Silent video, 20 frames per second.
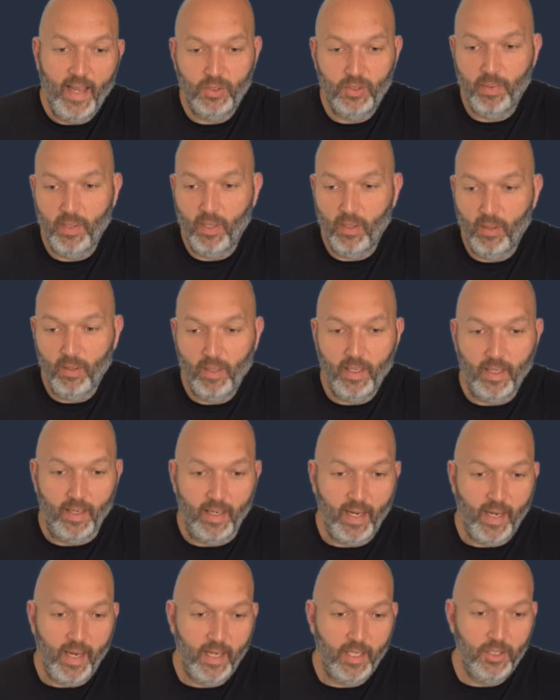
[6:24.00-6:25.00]
purely a
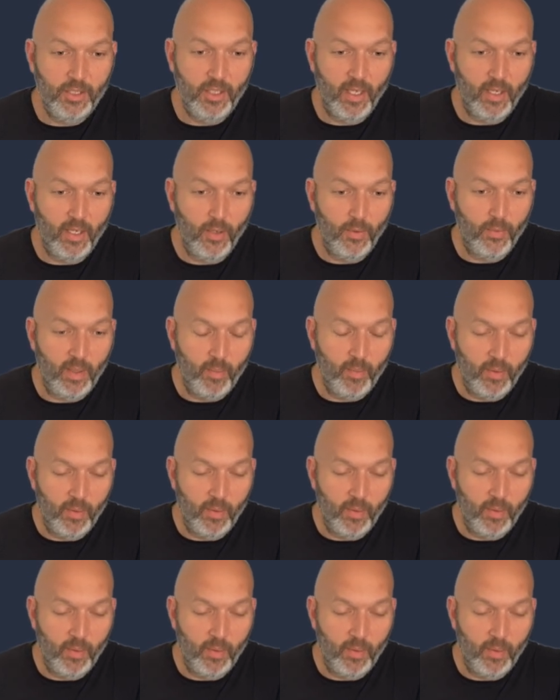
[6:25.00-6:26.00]
handshake agreement.
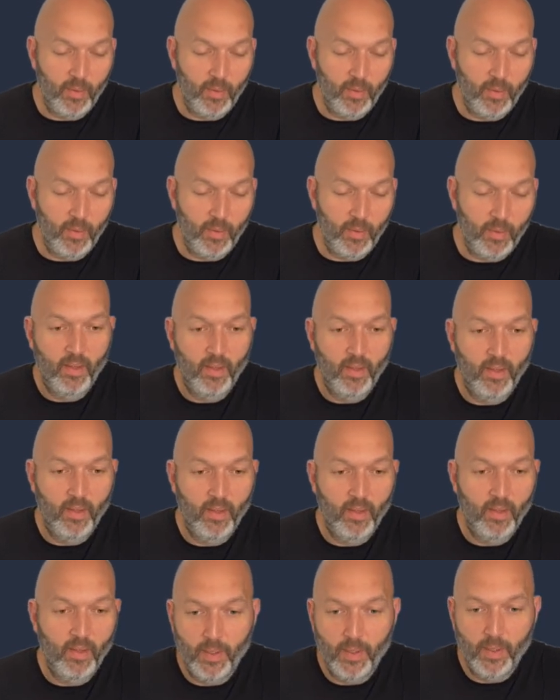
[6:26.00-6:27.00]

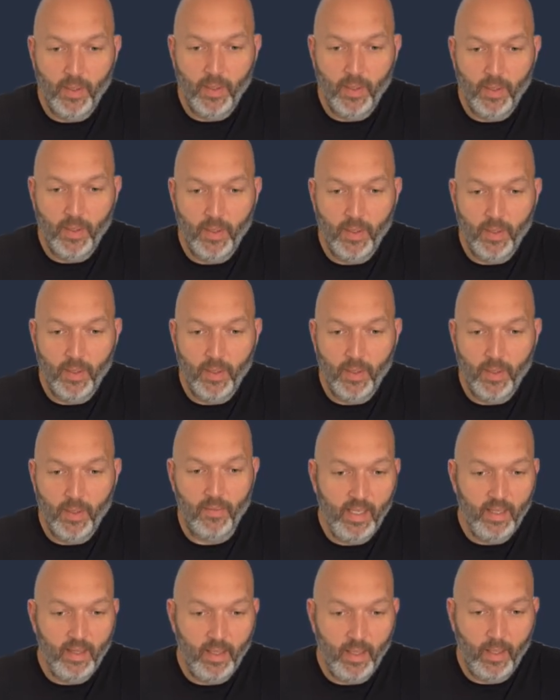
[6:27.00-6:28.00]
GraphQL doesn't give us
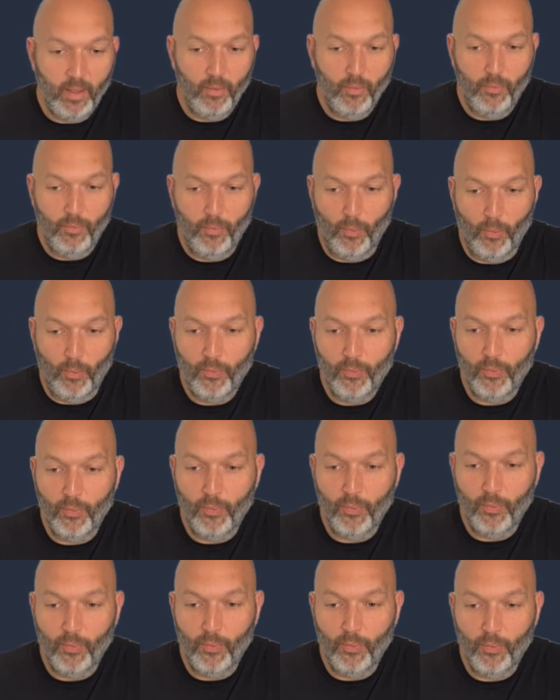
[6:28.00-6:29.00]
anything for
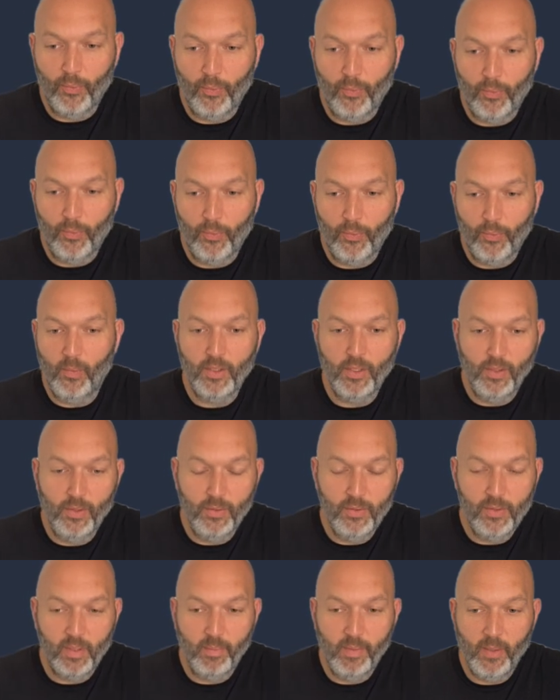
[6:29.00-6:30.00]
free. If we wanted to
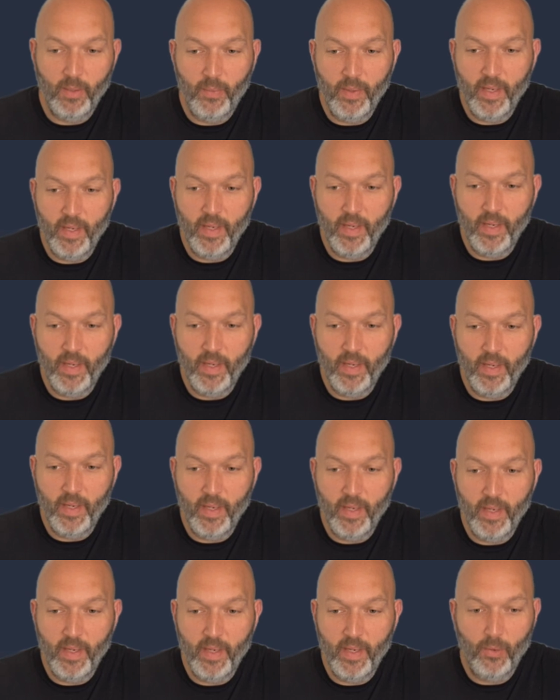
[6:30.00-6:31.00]
do something, we have to
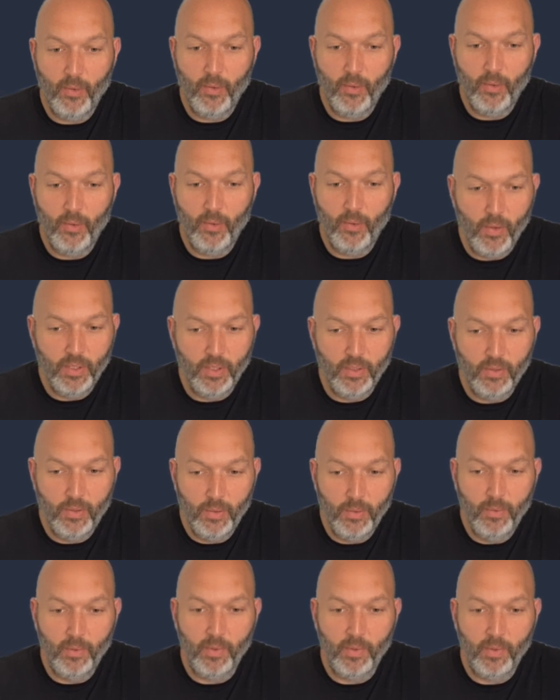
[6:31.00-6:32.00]
go write code to
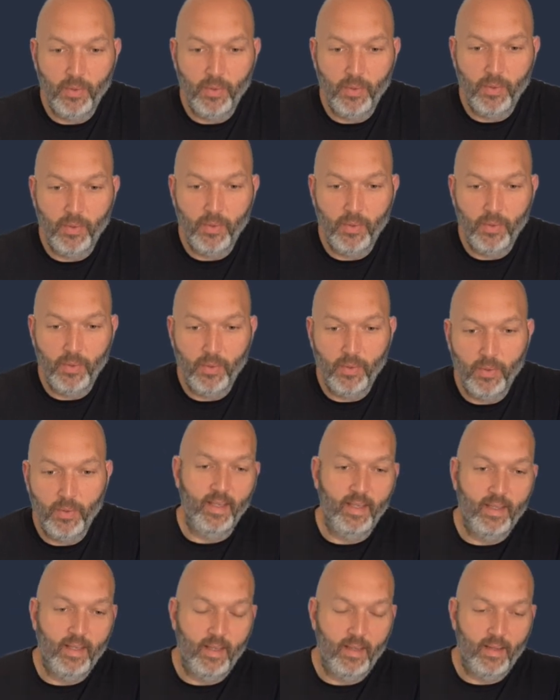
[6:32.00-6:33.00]
do that. I
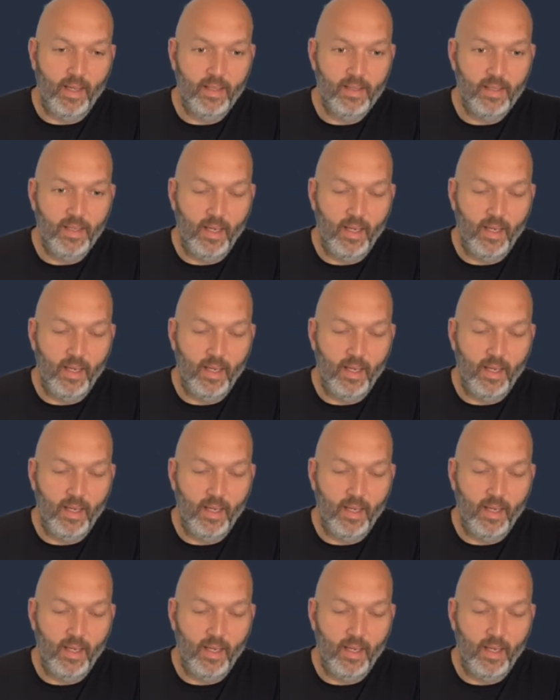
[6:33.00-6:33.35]
think that that's